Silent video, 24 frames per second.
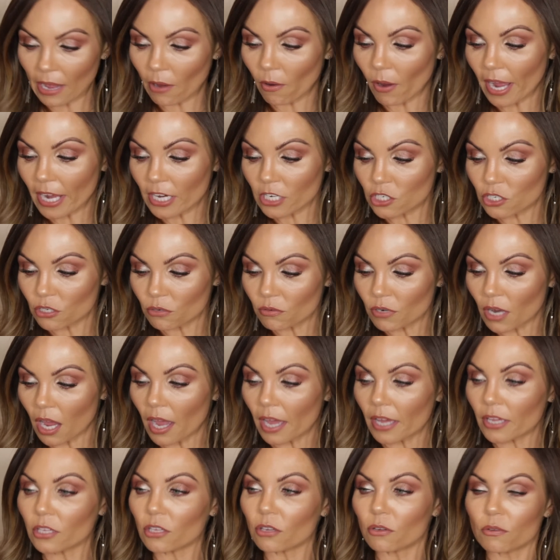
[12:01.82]
now I do
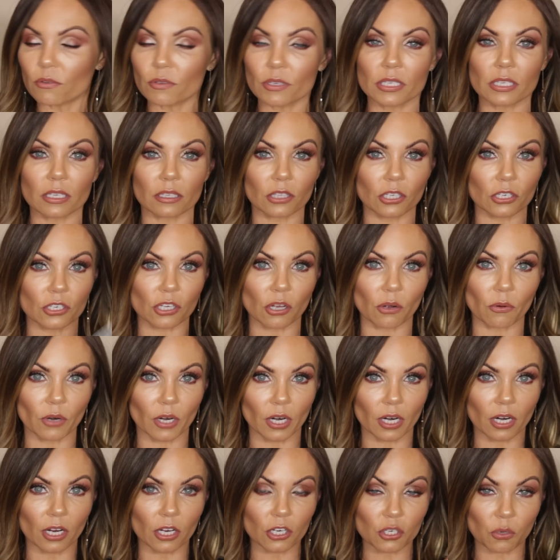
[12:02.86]
not use the
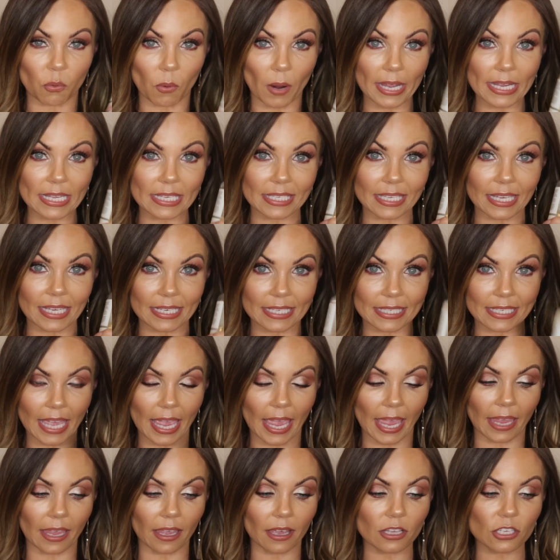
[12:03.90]
toner twice a
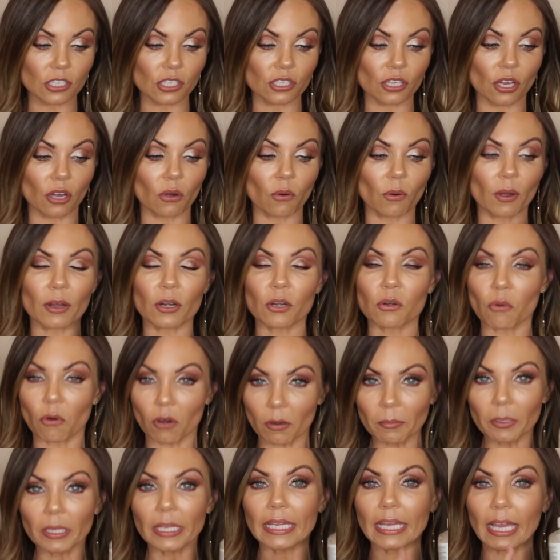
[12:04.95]
day so
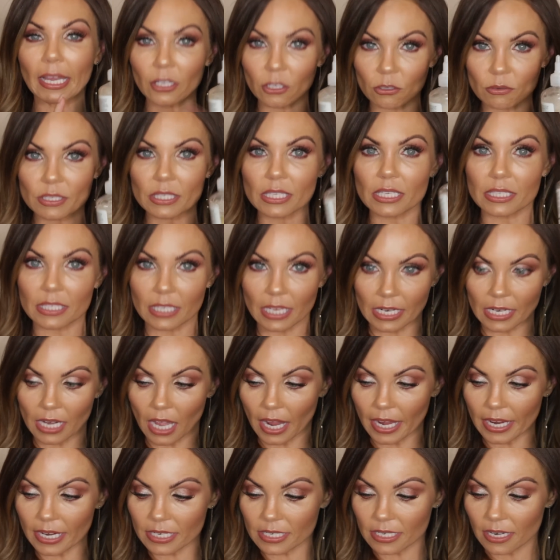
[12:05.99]
normally I use this at
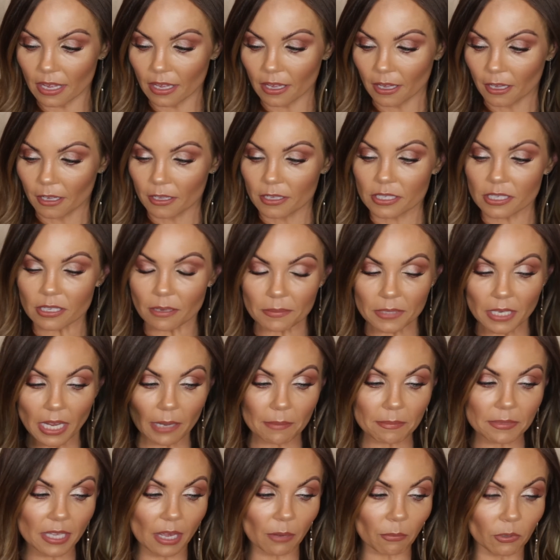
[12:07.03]
night
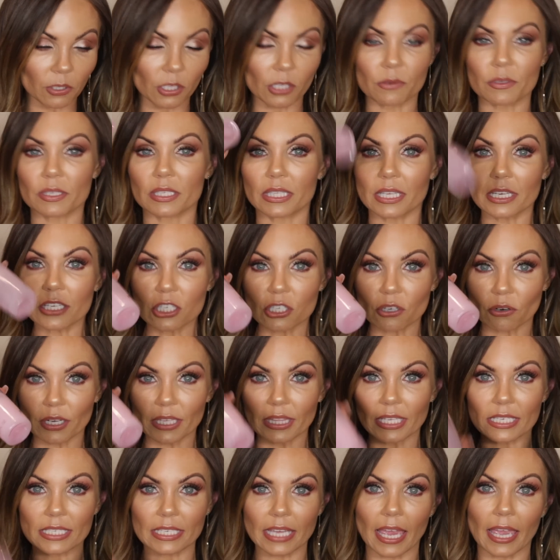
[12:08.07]
Sometimes I will use this
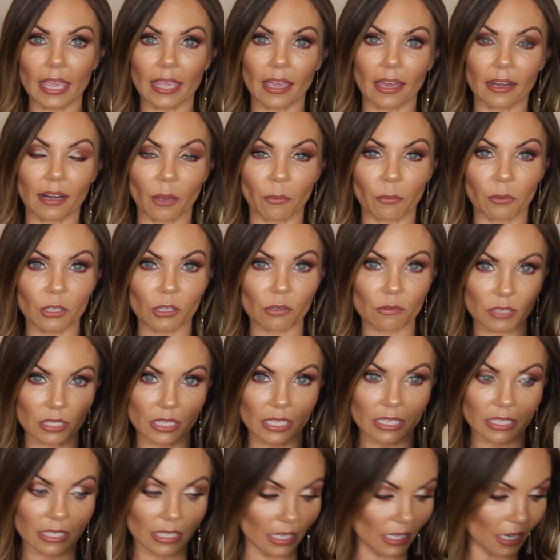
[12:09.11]
during the day and I will use
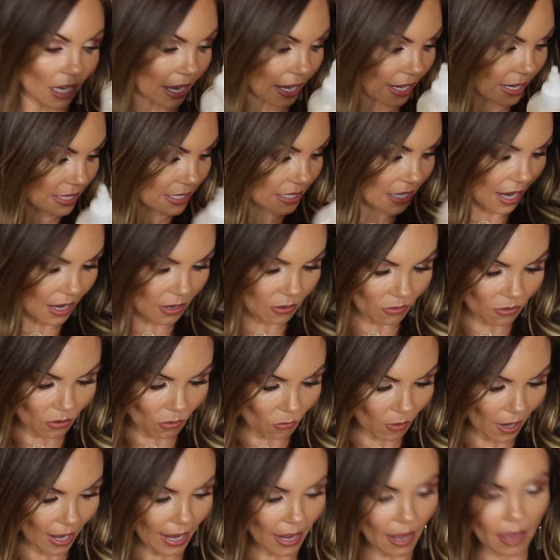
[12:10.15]
this at night. I don't
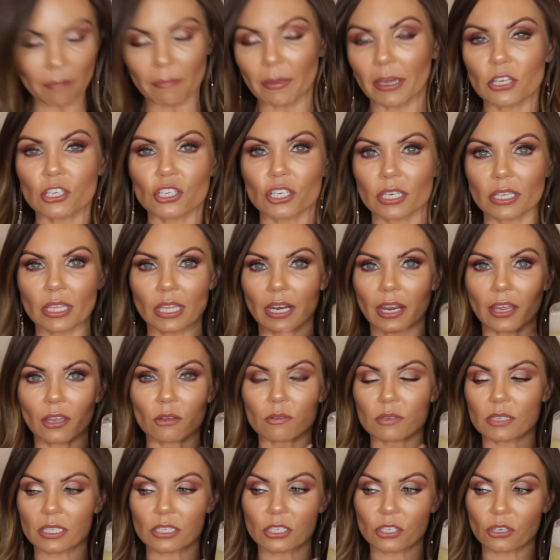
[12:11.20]
know why I mentioned that I
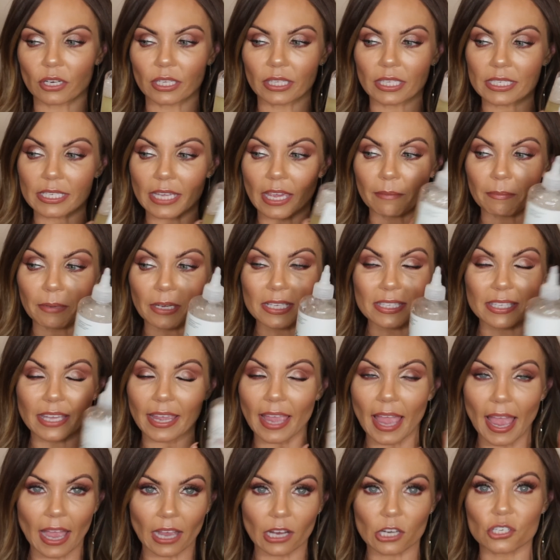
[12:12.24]
use this during the day because
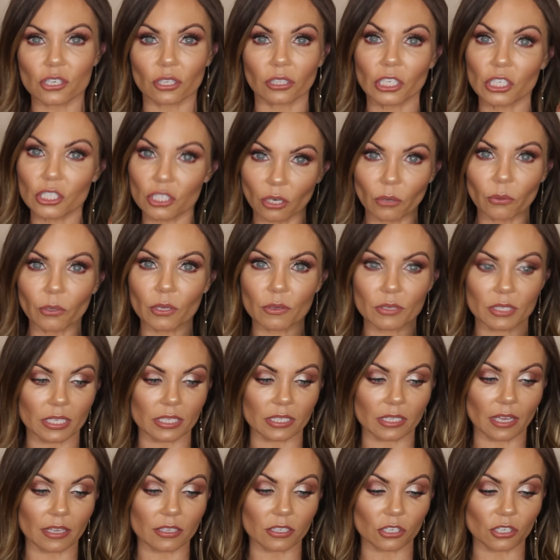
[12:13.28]
I actually don't use
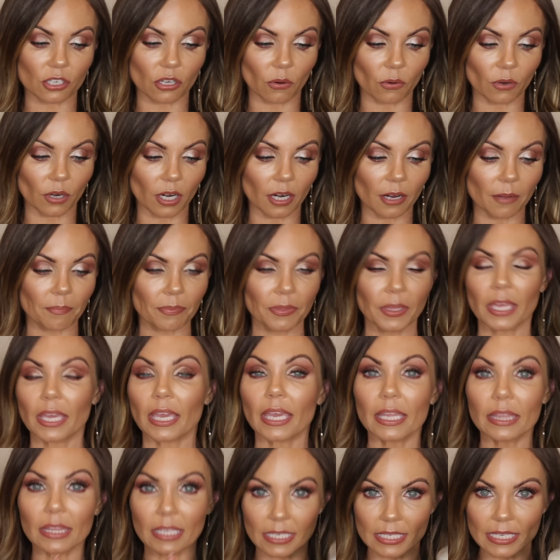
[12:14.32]
this as a toner
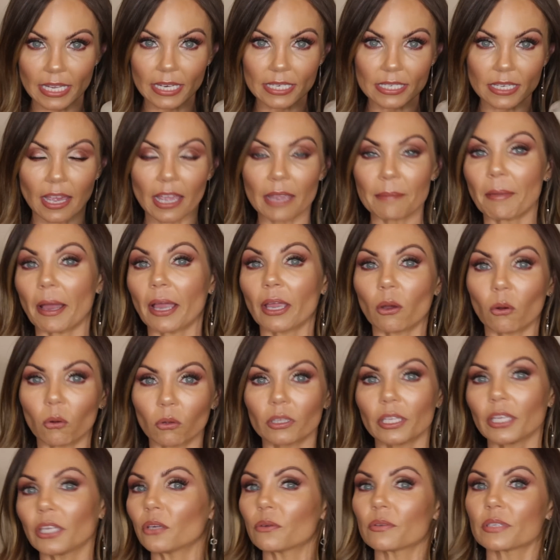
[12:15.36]
in the daytime. I
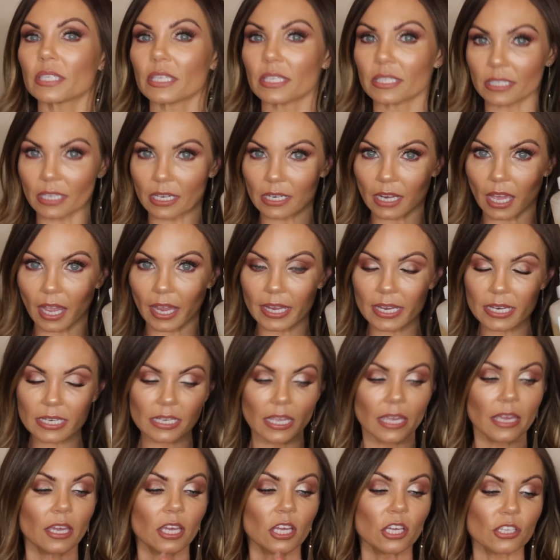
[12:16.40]
only use this at
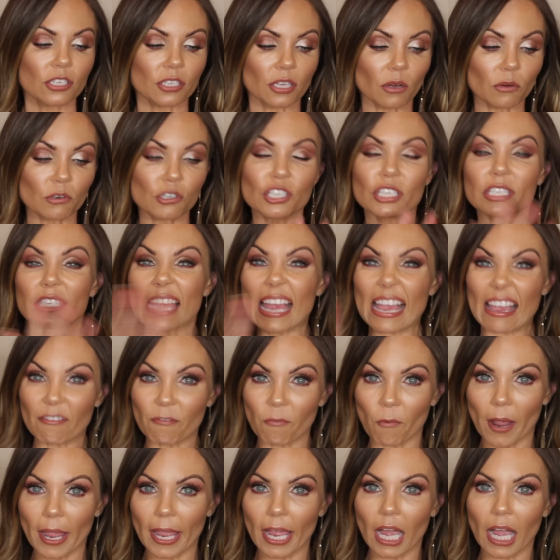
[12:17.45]
night. So just
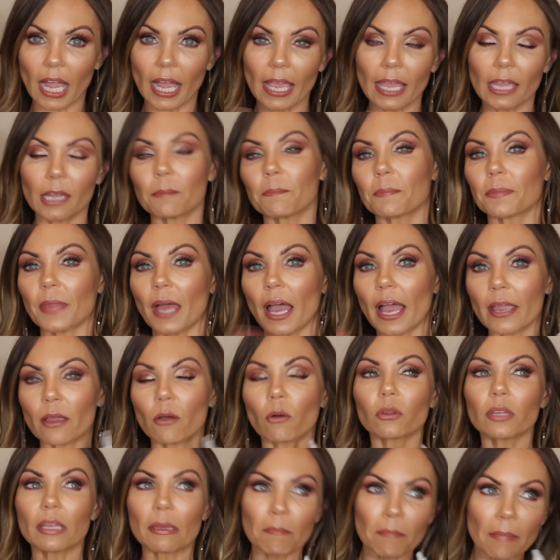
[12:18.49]
FYI, I
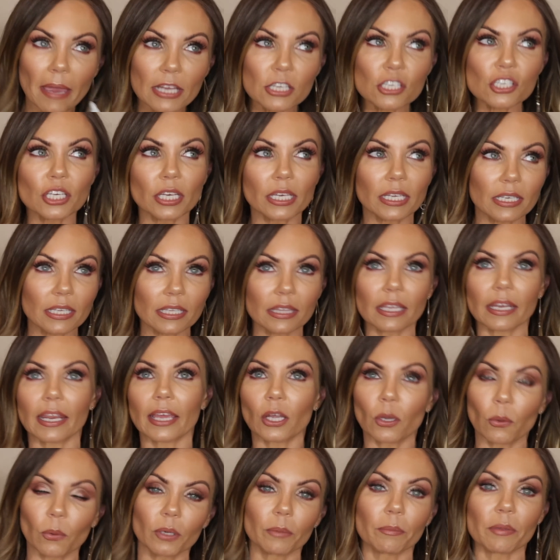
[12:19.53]
only mentioned that
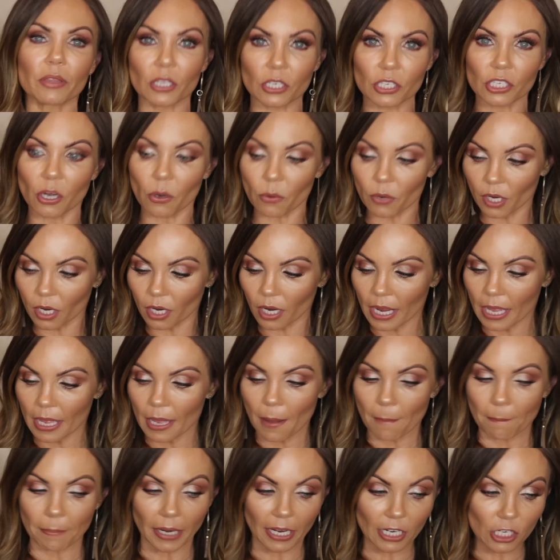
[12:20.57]
I go in with a toner,
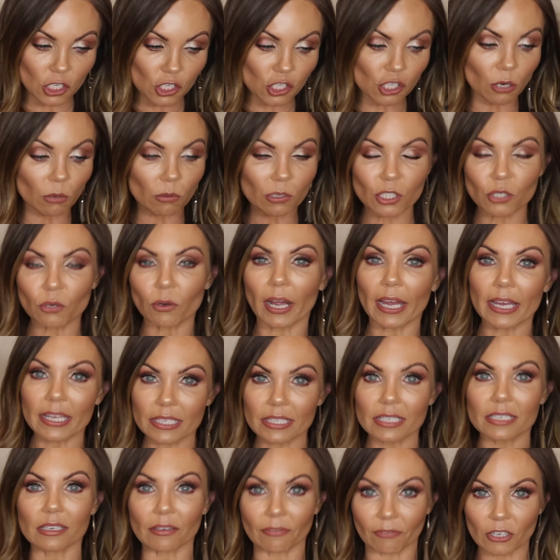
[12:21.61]
but I showed you
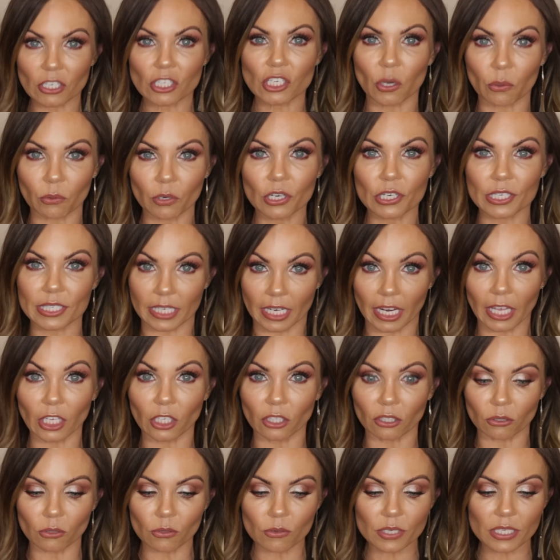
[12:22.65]
guys the different toners that I
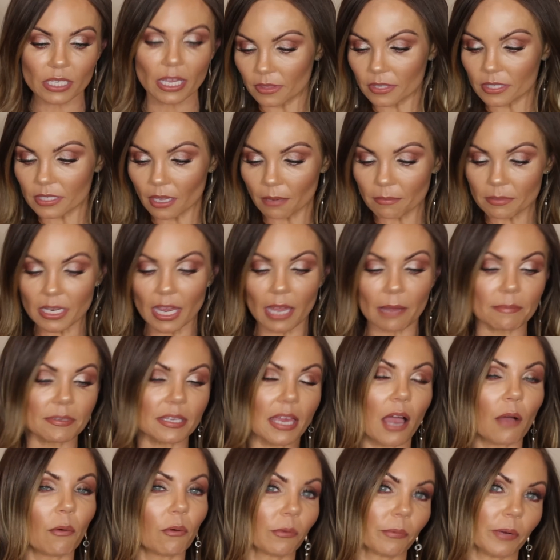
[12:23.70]
use. Sometimes
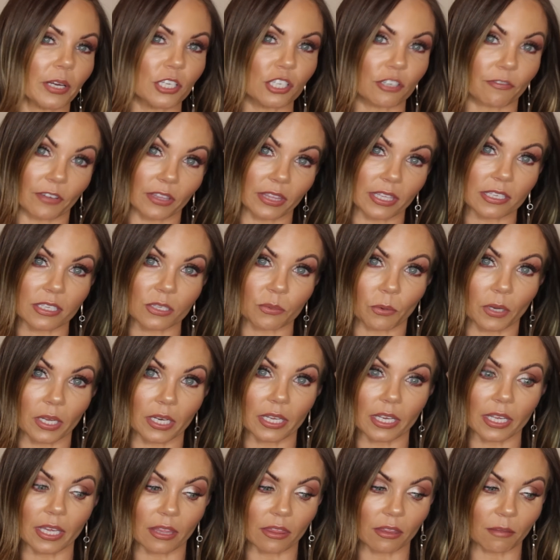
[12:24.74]
I will reach for this
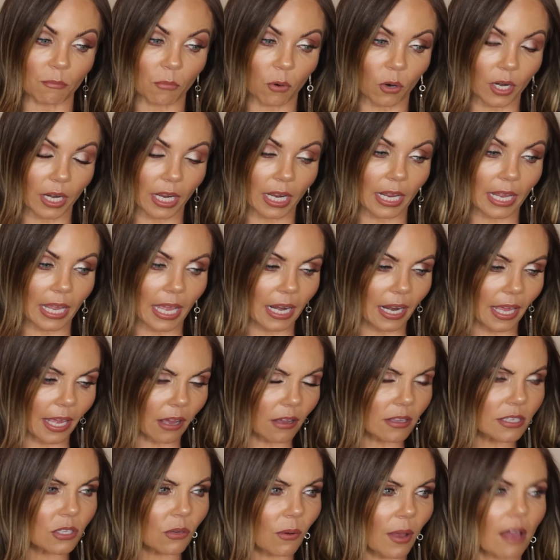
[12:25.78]
one in the morning. And I
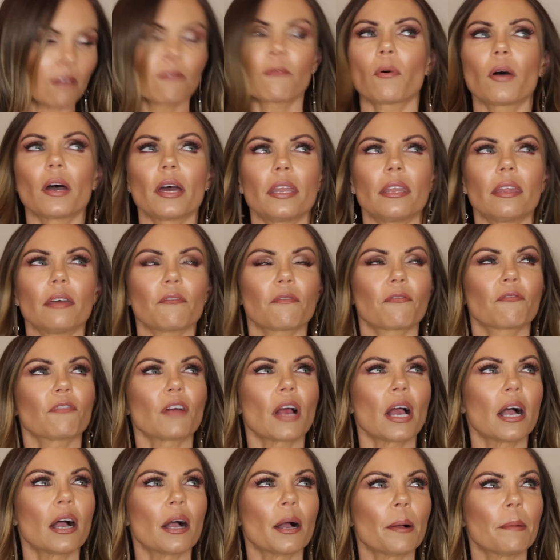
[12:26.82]
also have one
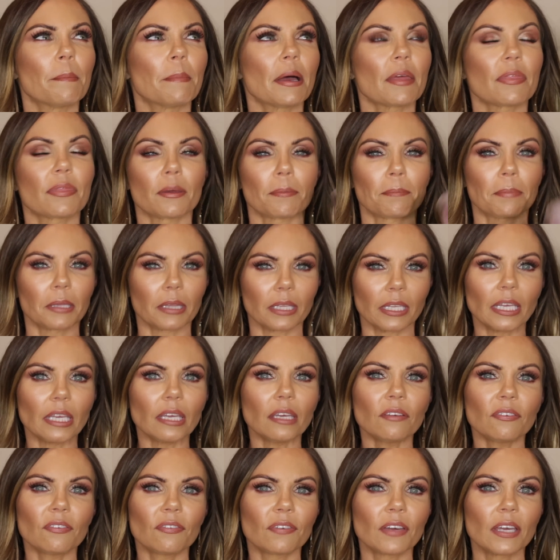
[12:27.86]
from The
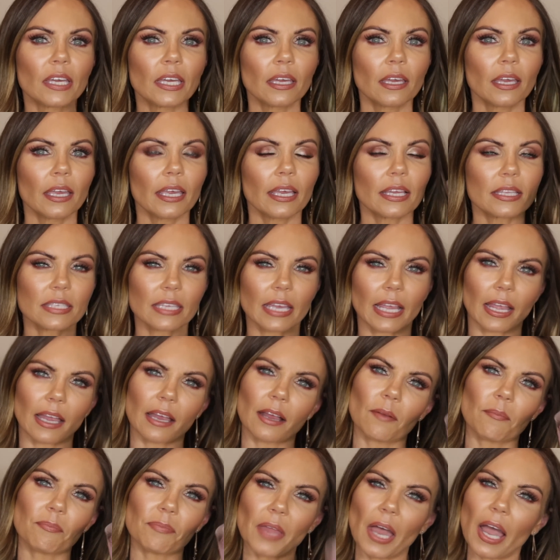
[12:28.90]
Belief it's like
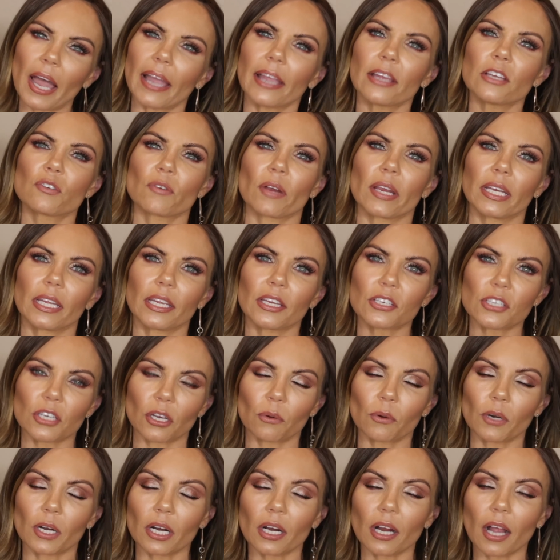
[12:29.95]
a hydrating
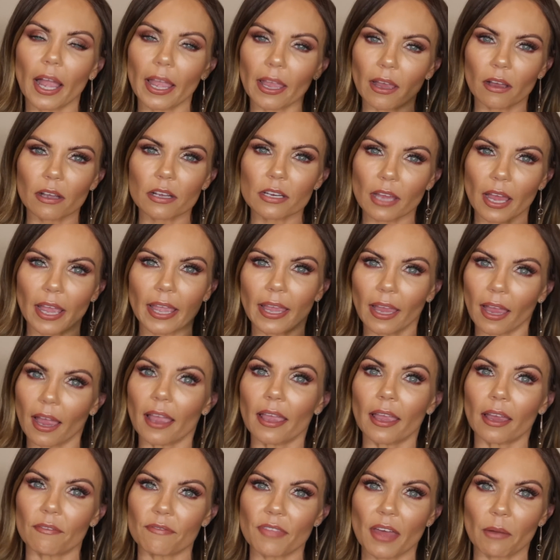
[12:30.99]
toner. I, I,
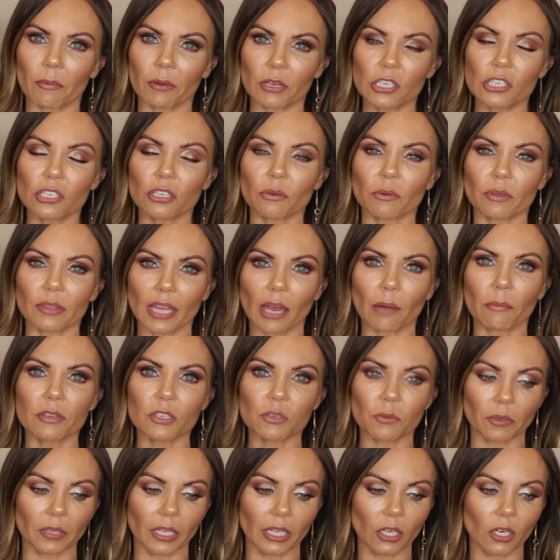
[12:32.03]
I have that one too, and that
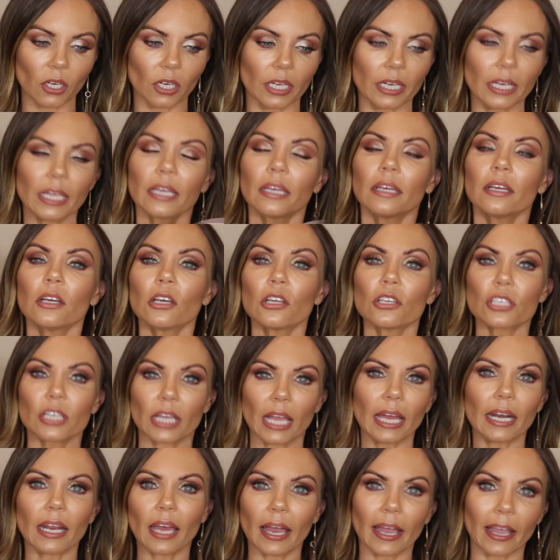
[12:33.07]
one's really good to
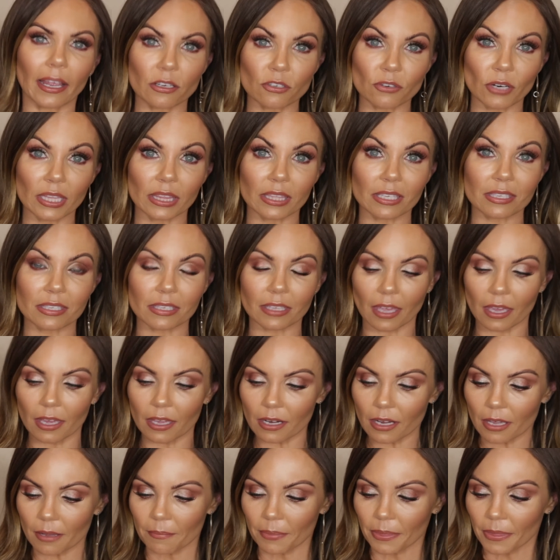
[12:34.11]
kind of hydrate the
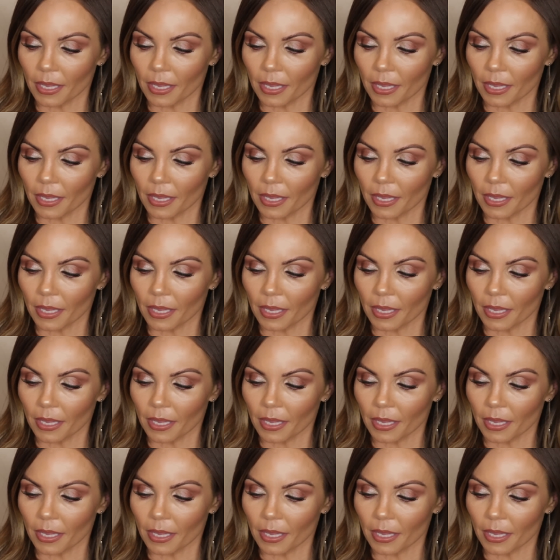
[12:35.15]
skin.